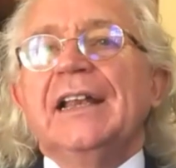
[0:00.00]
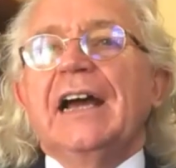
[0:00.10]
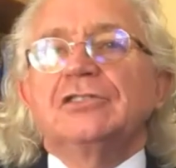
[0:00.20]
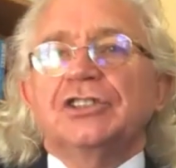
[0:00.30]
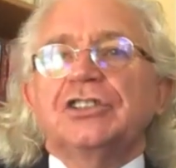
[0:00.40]

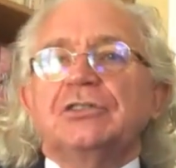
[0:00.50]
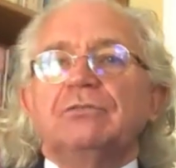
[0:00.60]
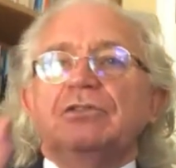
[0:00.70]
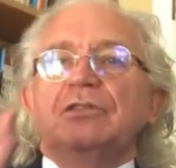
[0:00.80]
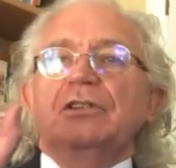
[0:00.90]
Now,
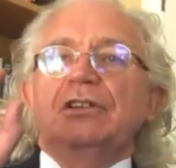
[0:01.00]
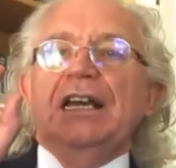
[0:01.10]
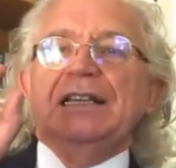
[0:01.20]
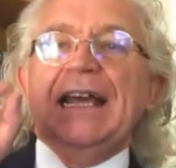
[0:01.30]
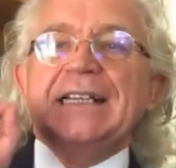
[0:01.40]

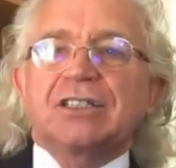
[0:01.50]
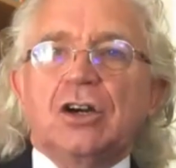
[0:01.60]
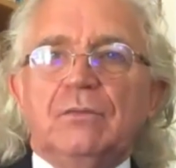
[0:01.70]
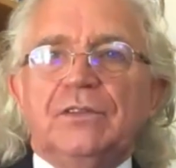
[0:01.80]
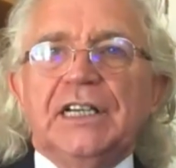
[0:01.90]
it is
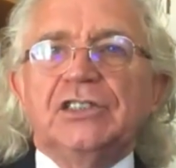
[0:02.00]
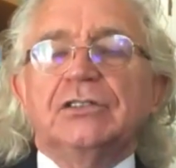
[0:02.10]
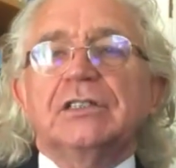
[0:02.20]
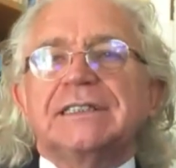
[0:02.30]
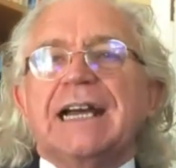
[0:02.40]

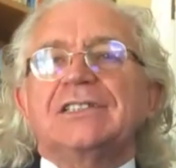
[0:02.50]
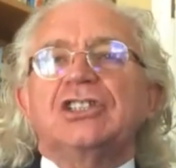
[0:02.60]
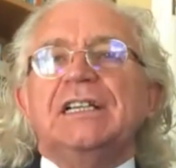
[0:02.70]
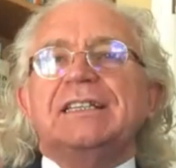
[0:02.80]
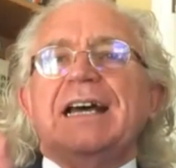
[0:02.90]
confidential because
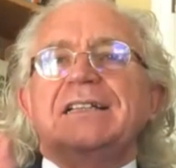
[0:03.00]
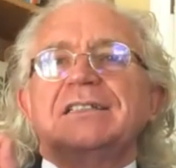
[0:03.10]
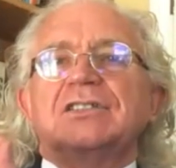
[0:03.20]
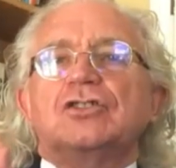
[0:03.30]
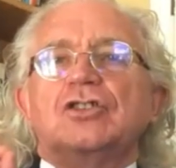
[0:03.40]
actually that
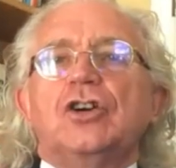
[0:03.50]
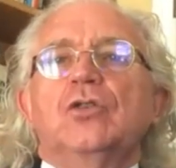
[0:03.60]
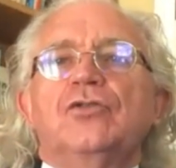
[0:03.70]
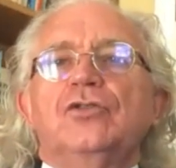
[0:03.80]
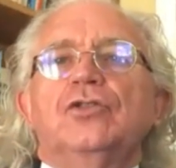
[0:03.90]
doesn't
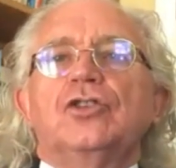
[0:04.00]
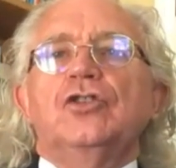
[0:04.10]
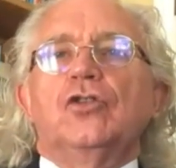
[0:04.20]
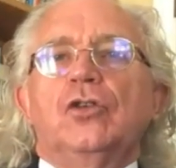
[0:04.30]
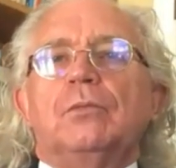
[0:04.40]
go through the
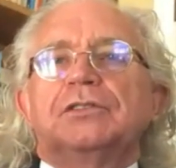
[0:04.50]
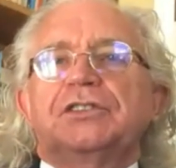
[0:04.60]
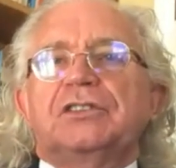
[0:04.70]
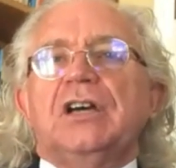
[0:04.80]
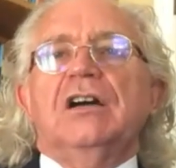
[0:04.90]
normal
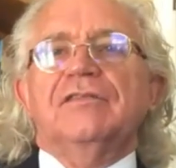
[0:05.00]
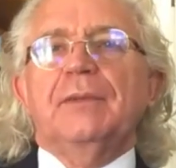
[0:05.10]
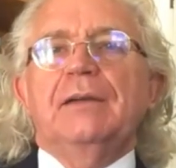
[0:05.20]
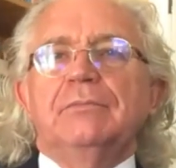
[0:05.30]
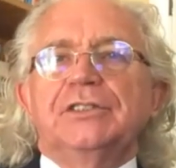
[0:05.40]
staff
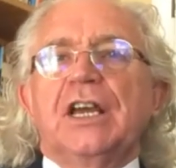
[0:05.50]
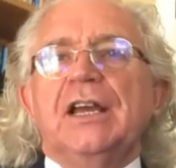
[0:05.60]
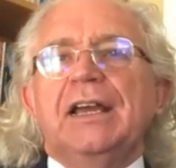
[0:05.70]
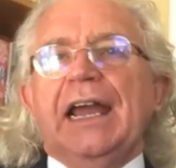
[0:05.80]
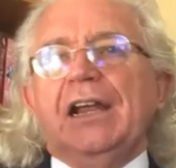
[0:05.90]
members.
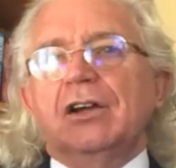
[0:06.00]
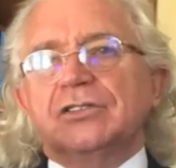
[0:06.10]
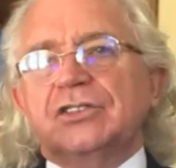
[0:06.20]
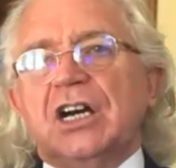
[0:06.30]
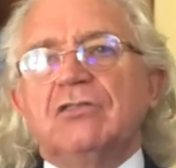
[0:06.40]
It
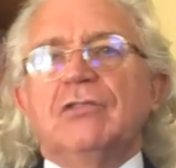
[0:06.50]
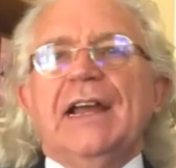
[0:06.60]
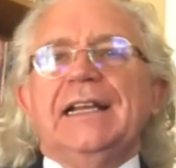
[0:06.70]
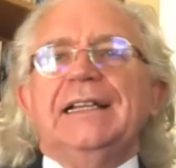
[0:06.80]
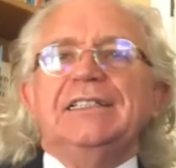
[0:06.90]
goes
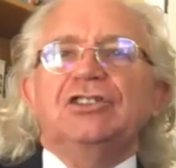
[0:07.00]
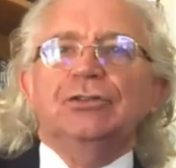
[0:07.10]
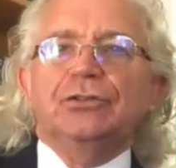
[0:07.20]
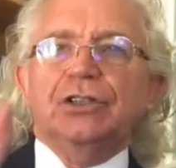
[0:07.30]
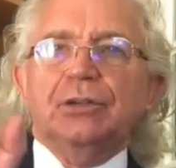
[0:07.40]
directly
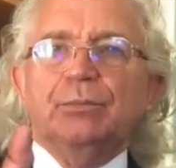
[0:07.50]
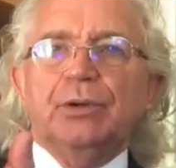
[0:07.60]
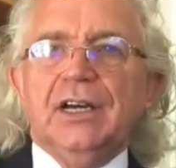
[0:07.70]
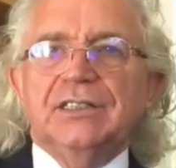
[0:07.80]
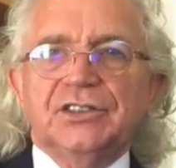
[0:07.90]
to the
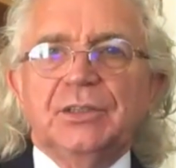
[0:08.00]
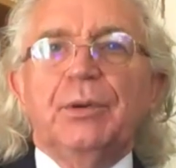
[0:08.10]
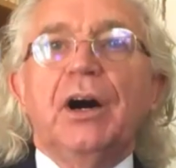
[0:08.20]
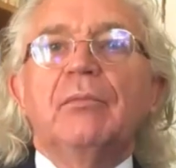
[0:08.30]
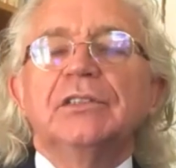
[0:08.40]
compliance
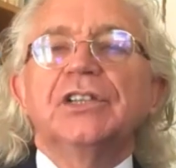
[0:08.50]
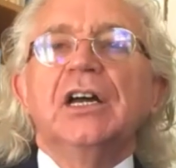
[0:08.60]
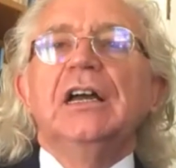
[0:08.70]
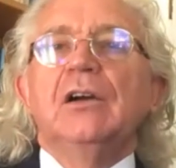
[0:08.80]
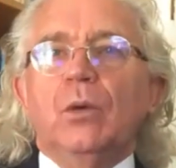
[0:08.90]
department,
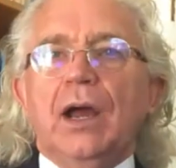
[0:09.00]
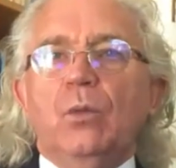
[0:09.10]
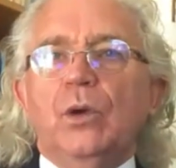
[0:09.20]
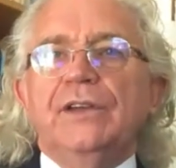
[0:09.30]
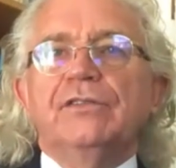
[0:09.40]

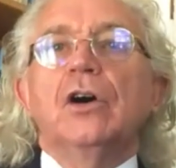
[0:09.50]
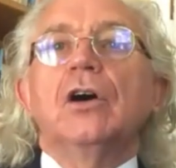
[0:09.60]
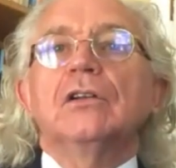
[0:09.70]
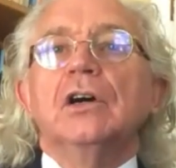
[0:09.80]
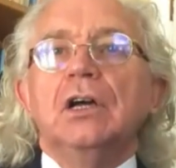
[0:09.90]
where we've
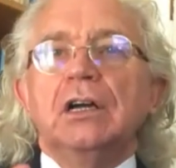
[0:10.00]
got